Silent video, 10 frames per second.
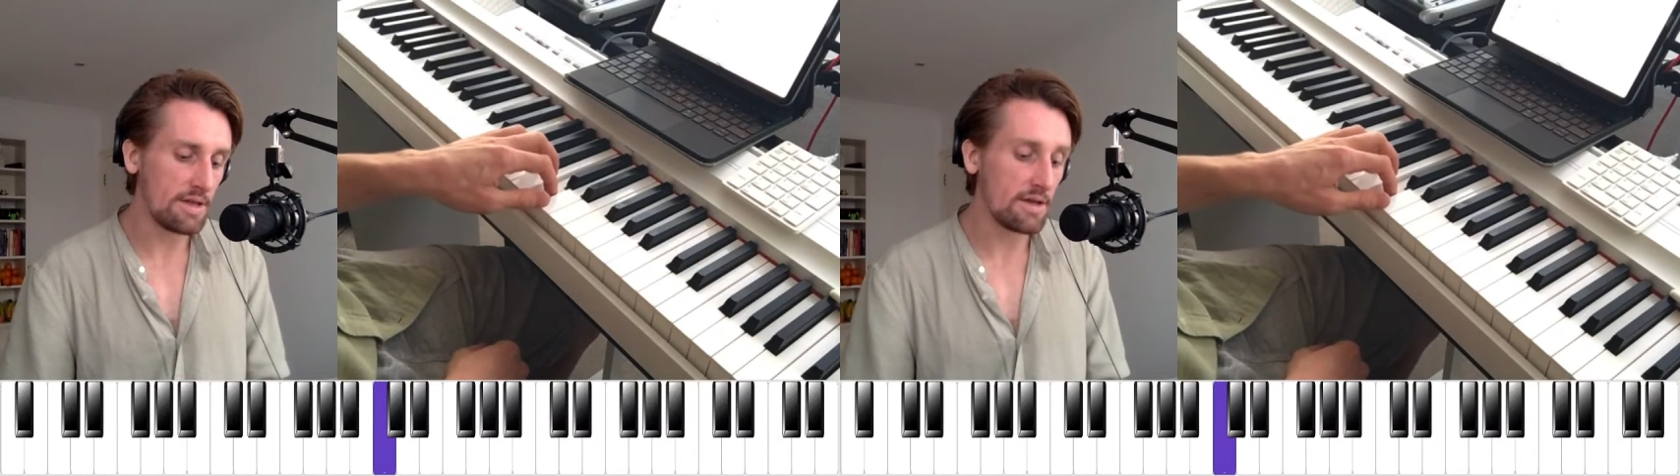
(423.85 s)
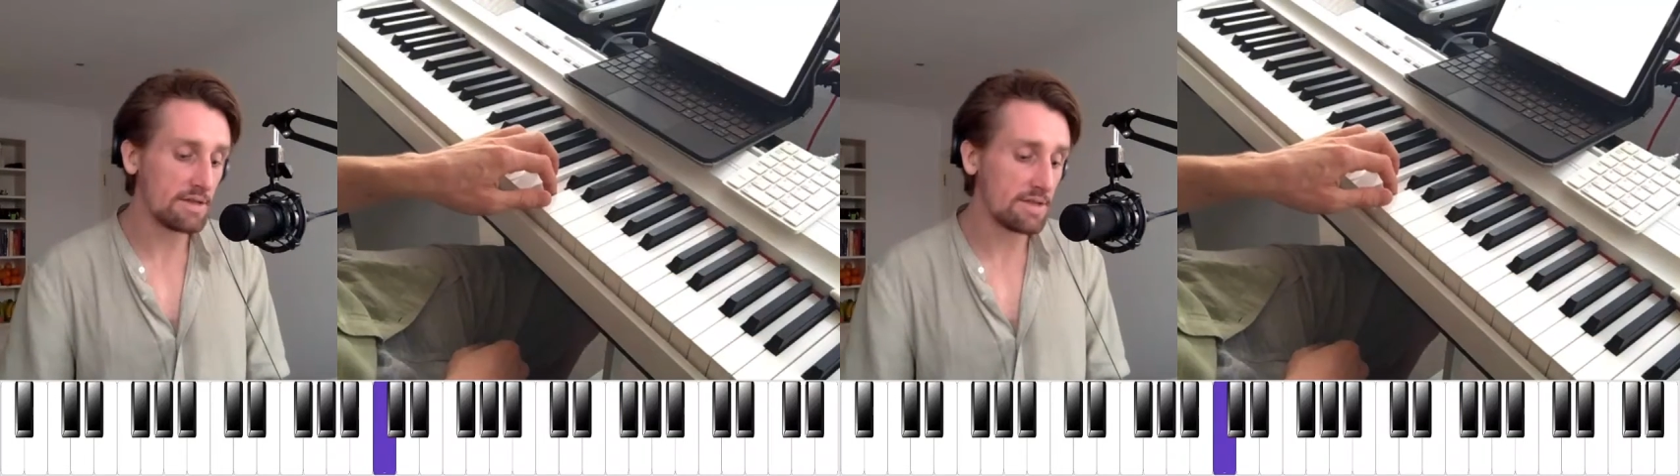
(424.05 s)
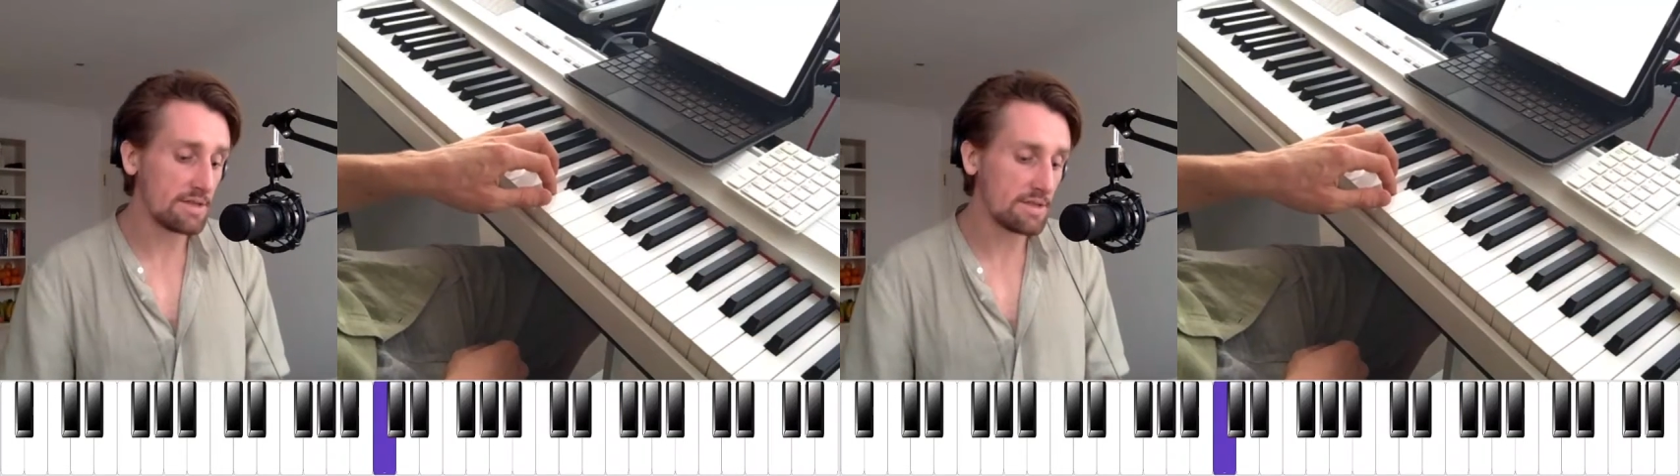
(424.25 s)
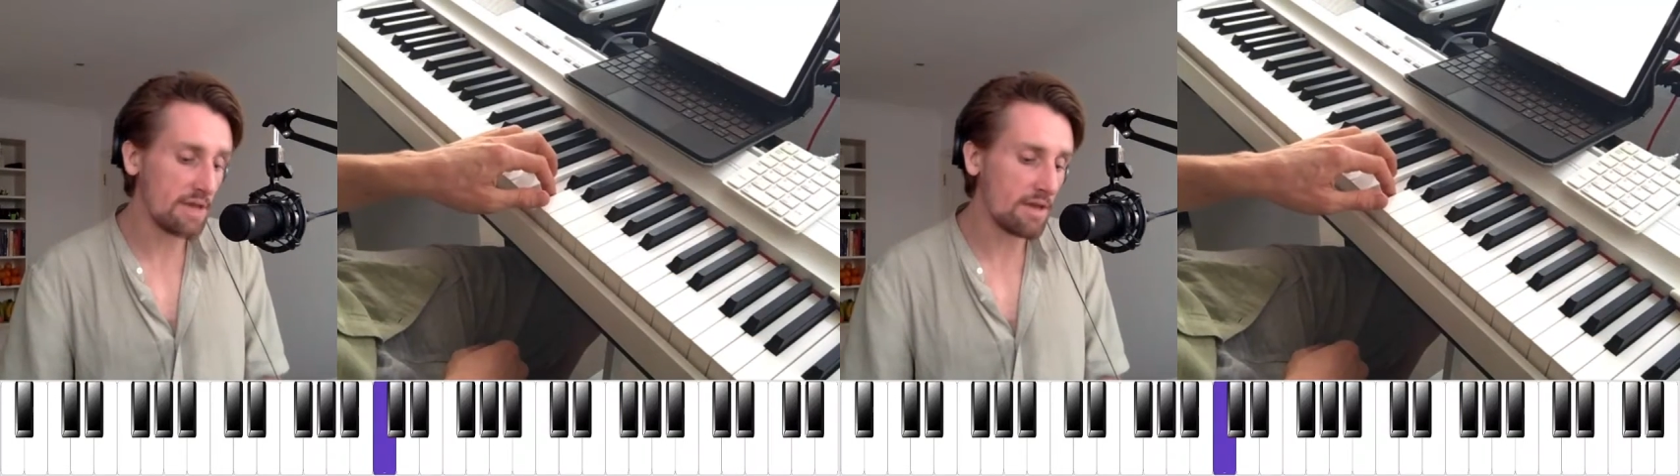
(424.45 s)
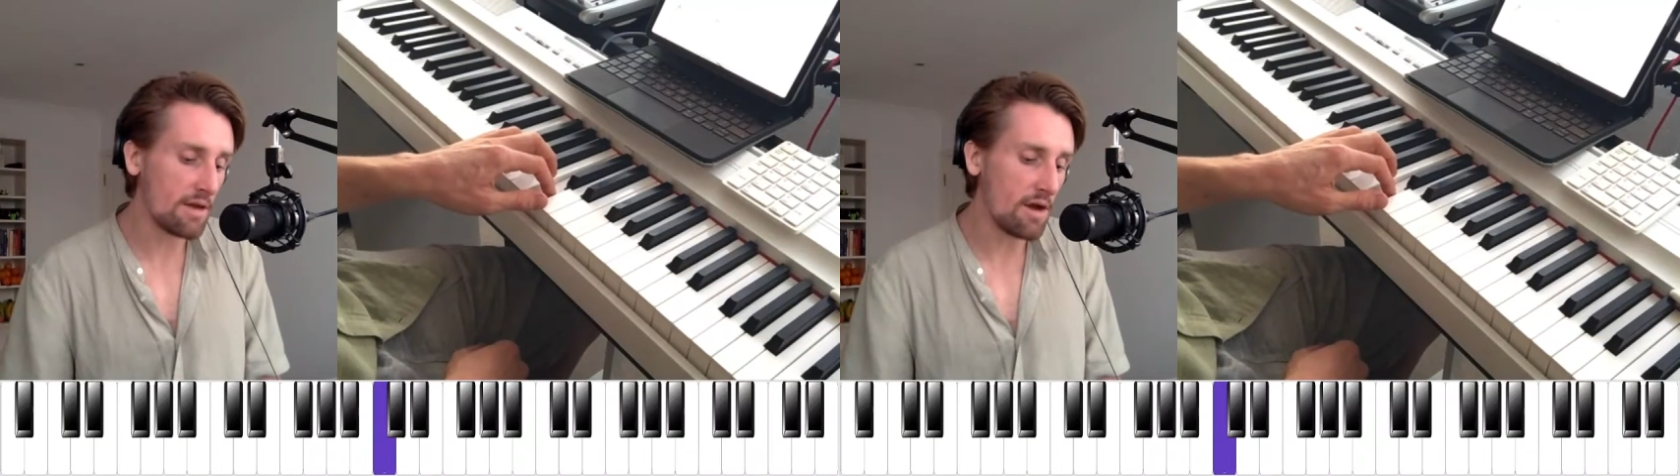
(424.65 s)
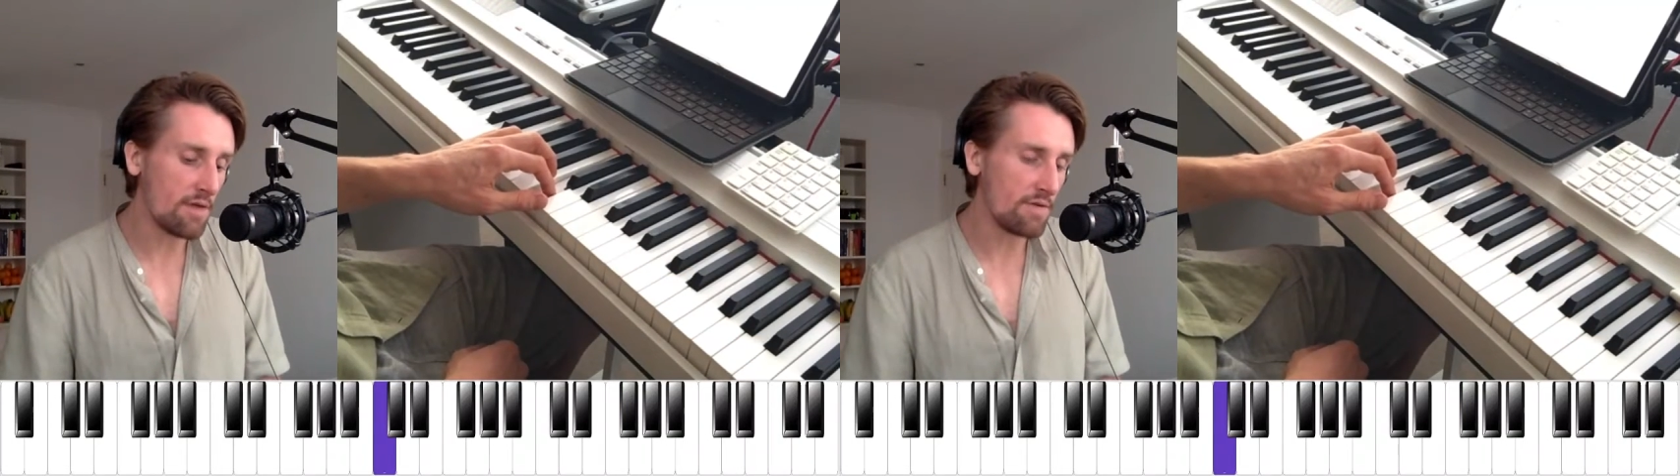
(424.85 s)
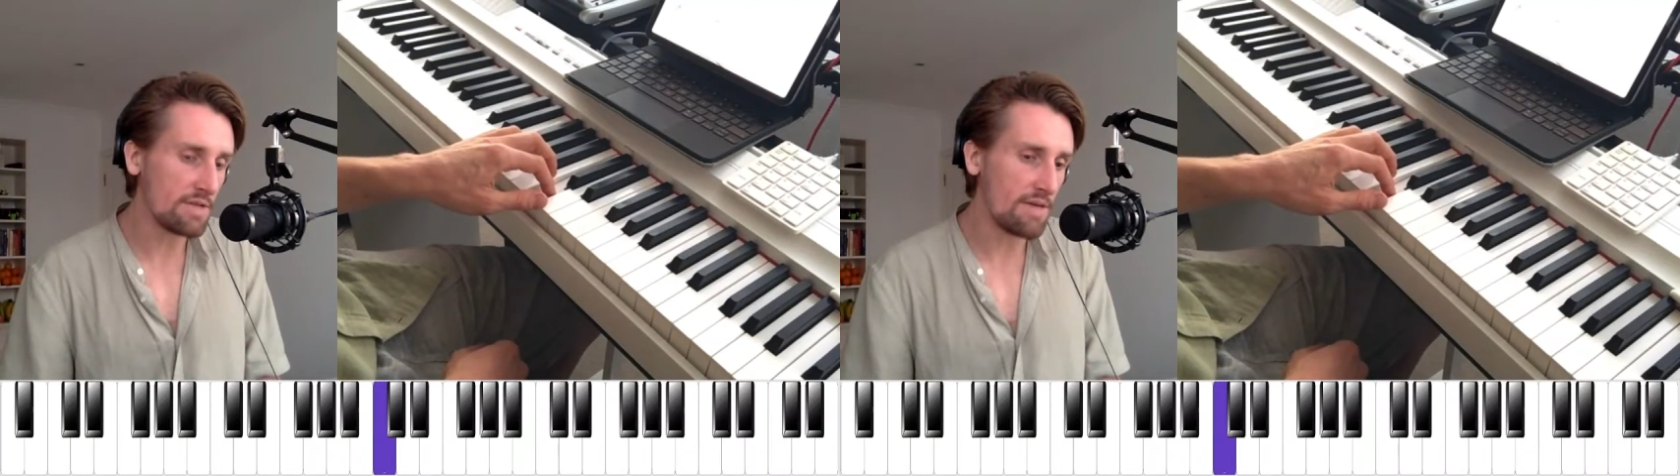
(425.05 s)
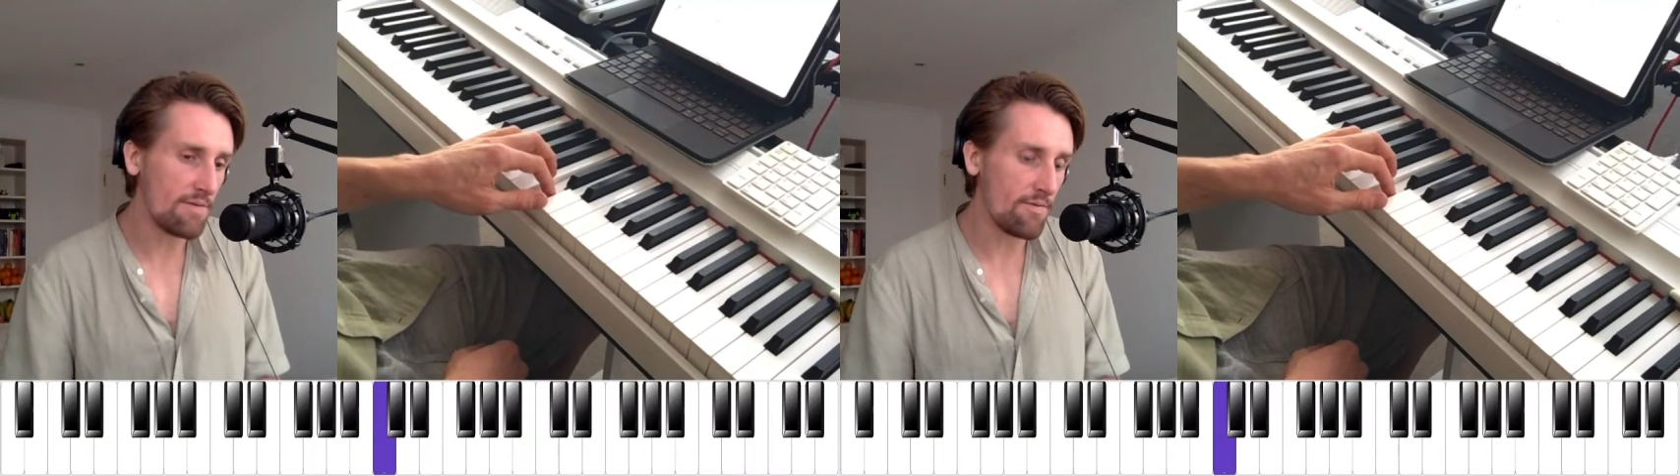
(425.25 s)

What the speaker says: it's staying in the kind of the same